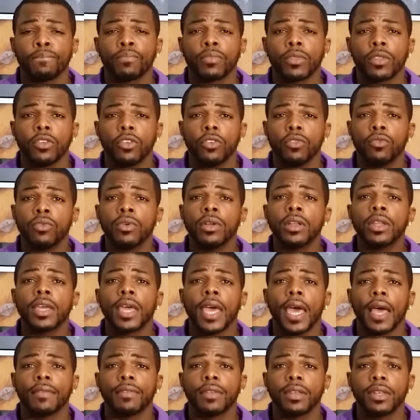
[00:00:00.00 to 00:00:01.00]
You really
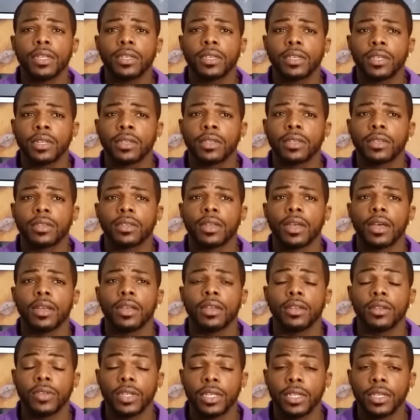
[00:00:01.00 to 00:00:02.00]
have to
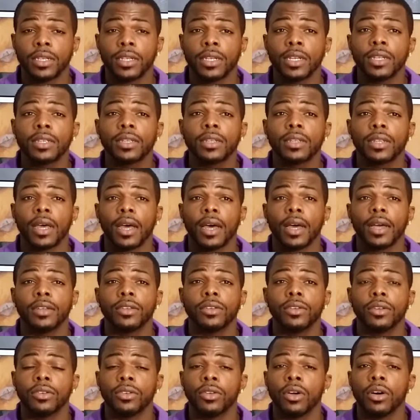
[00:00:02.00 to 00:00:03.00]
desensitize
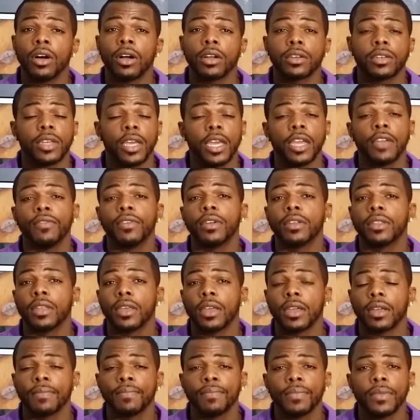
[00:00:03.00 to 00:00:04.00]
your dog to
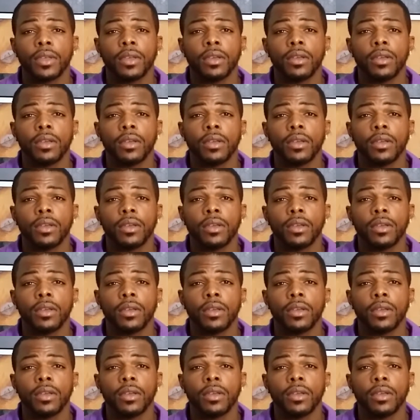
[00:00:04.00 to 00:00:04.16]
everything.